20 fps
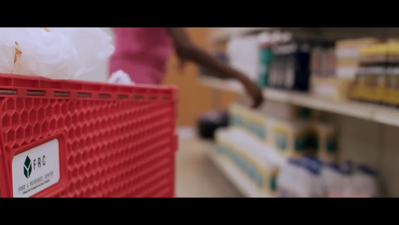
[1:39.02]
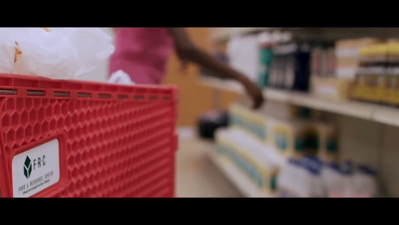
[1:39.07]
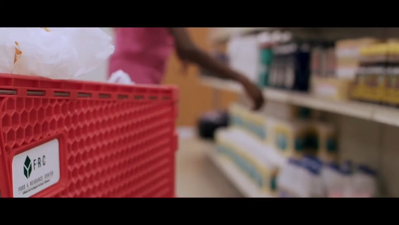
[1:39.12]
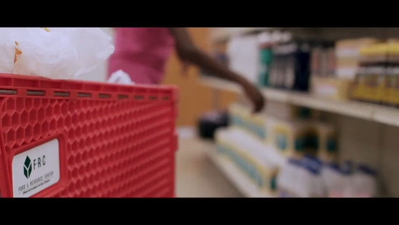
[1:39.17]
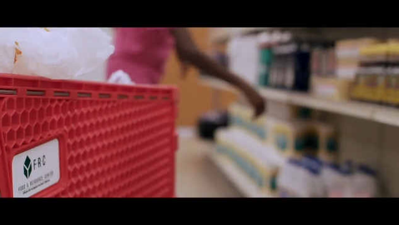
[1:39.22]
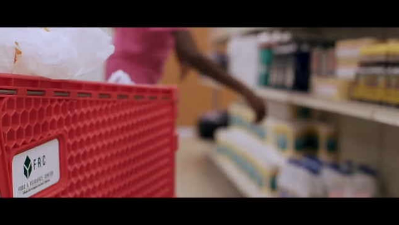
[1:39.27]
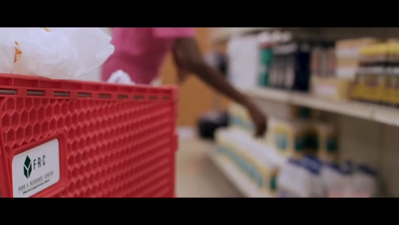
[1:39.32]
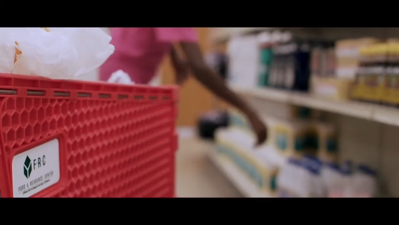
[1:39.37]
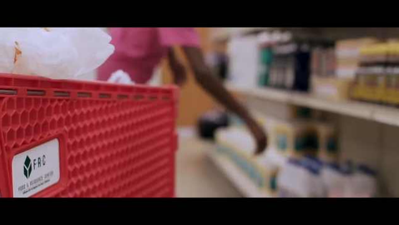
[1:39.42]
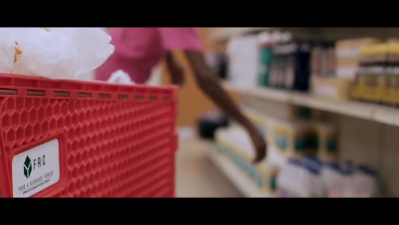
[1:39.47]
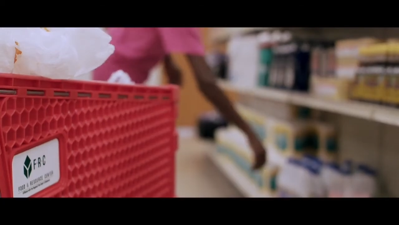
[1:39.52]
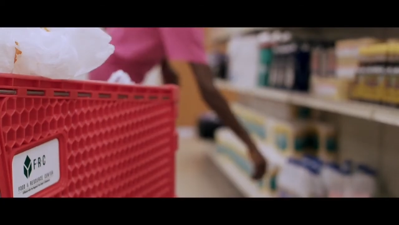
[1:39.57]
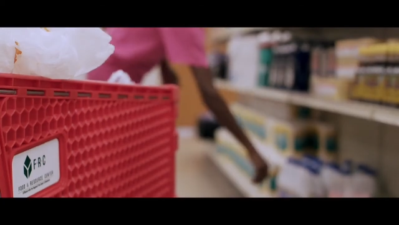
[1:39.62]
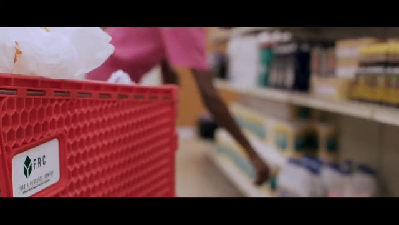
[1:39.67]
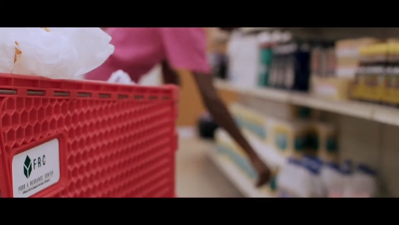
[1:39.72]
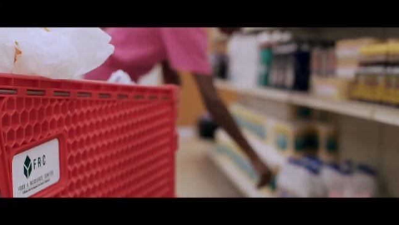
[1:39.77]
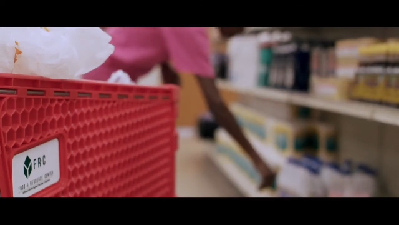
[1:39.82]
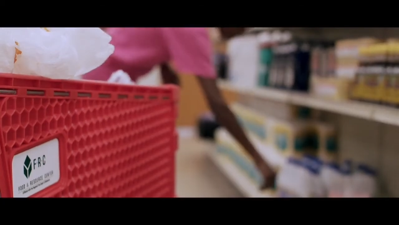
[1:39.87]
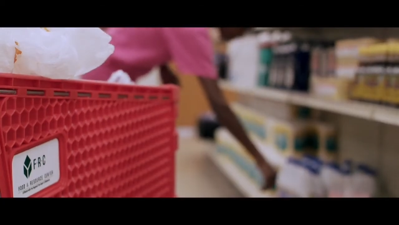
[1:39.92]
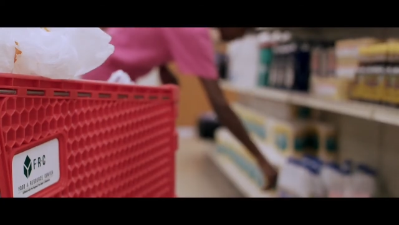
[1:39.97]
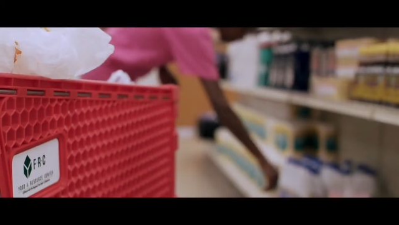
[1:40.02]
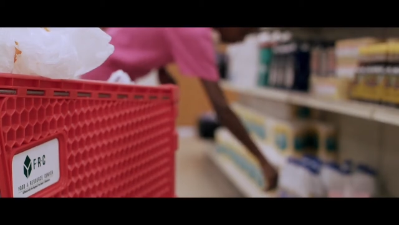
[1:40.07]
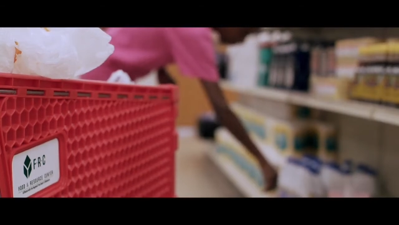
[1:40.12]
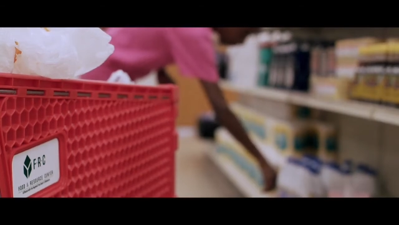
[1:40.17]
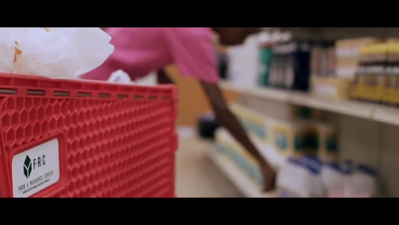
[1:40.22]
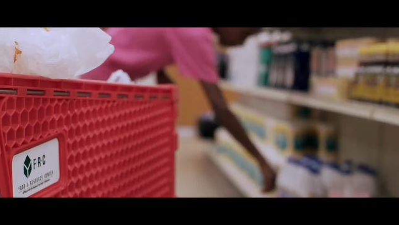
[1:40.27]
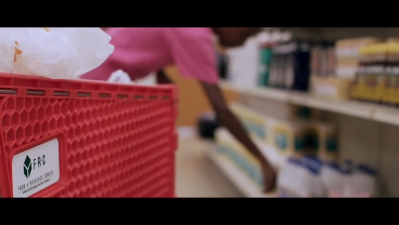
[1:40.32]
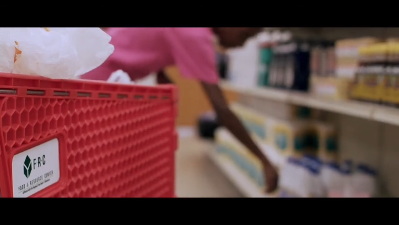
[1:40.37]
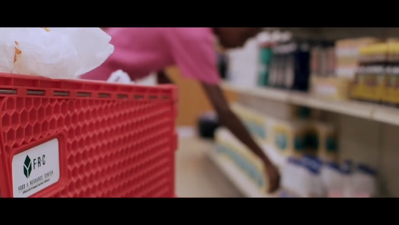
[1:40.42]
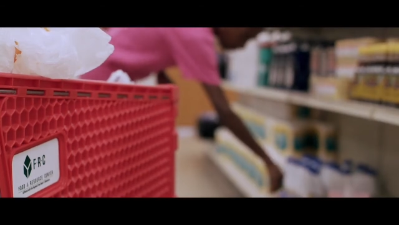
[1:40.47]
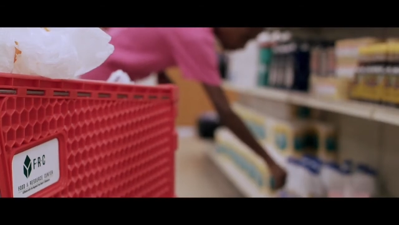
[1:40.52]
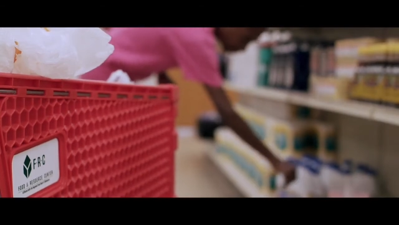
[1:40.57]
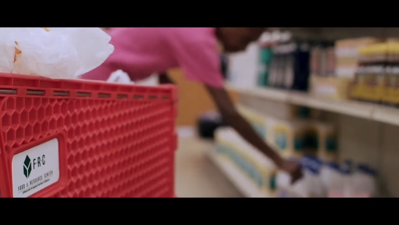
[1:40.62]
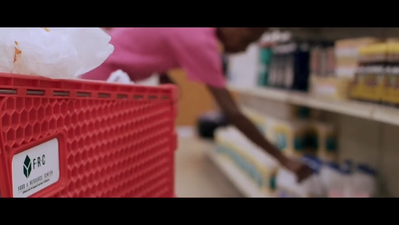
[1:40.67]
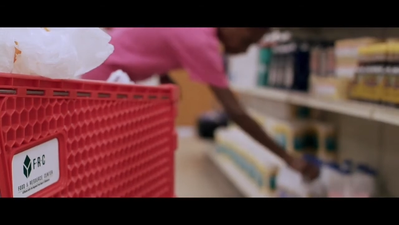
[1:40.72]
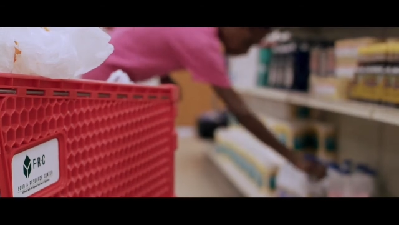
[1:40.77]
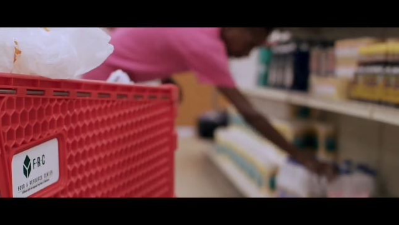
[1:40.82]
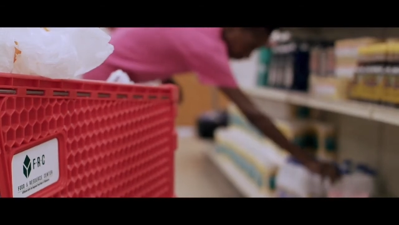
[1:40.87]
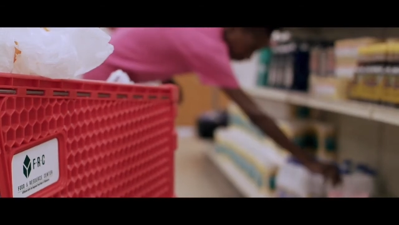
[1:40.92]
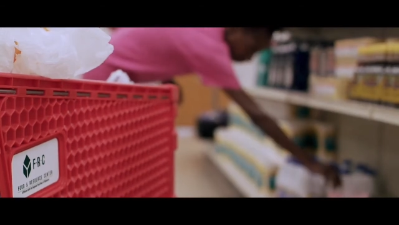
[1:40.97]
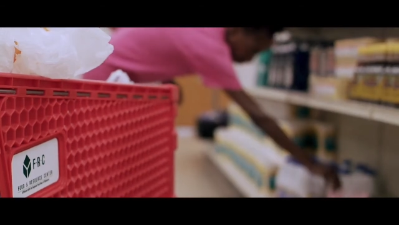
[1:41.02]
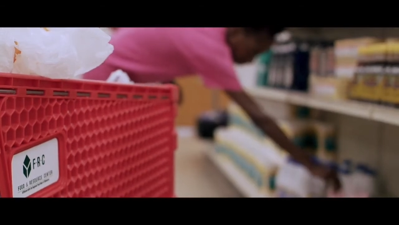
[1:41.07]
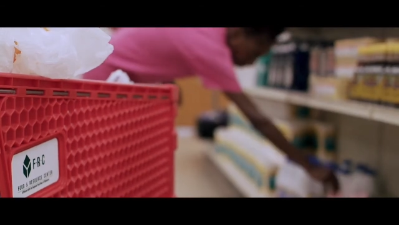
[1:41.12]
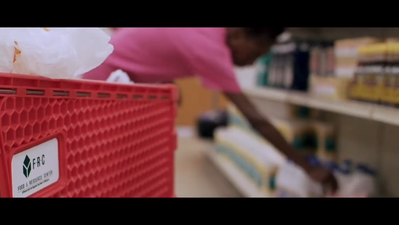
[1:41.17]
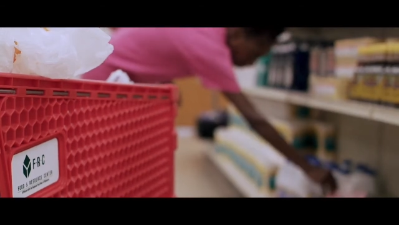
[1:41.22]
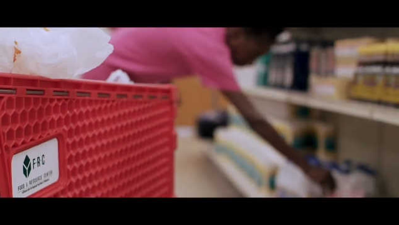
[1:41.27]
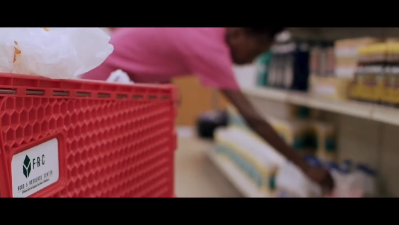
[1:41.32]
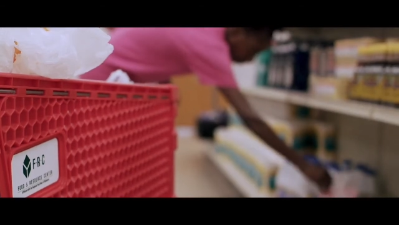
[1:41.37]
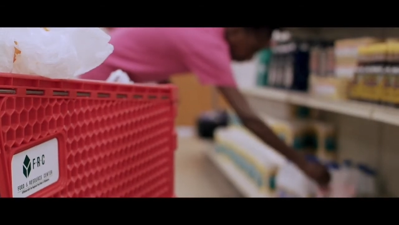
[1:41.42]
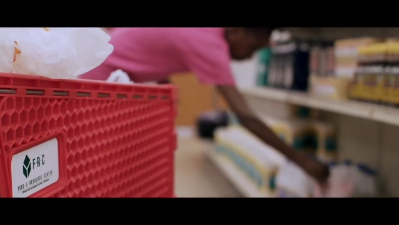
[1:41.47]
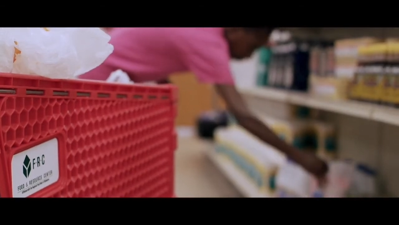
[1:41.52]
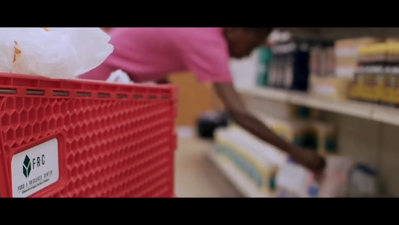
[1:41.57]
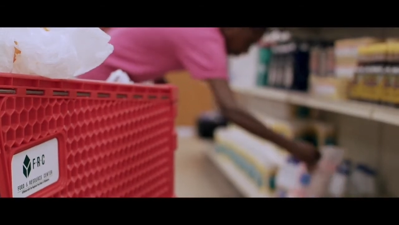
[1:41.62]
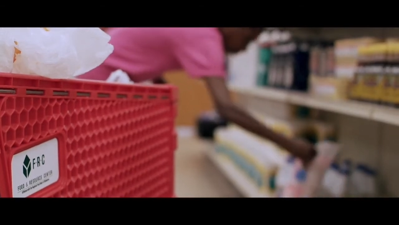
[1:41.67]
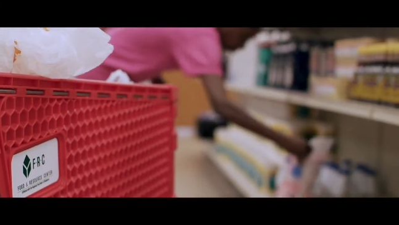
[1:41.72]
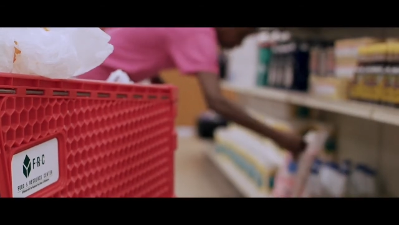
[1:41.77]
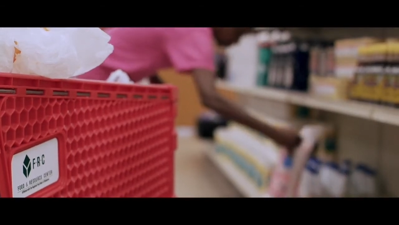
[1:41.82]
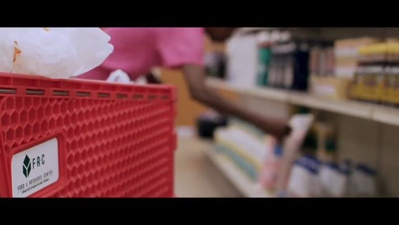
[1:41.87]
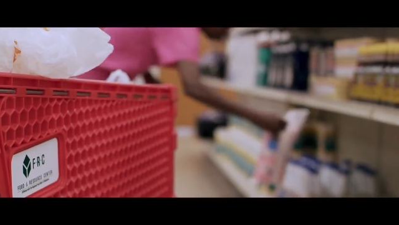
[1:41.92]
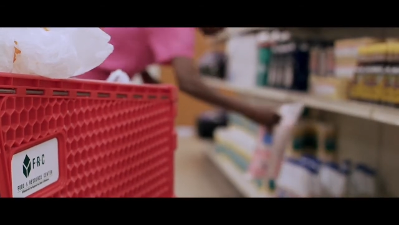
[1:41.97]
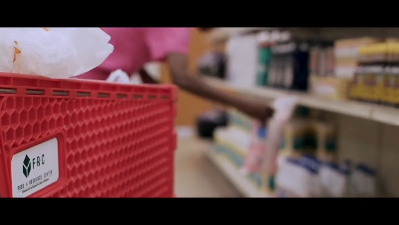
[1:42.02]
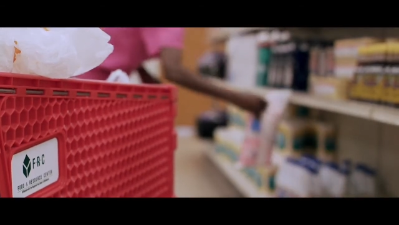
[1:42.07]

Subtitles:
No face is visible, so there are no lips to read.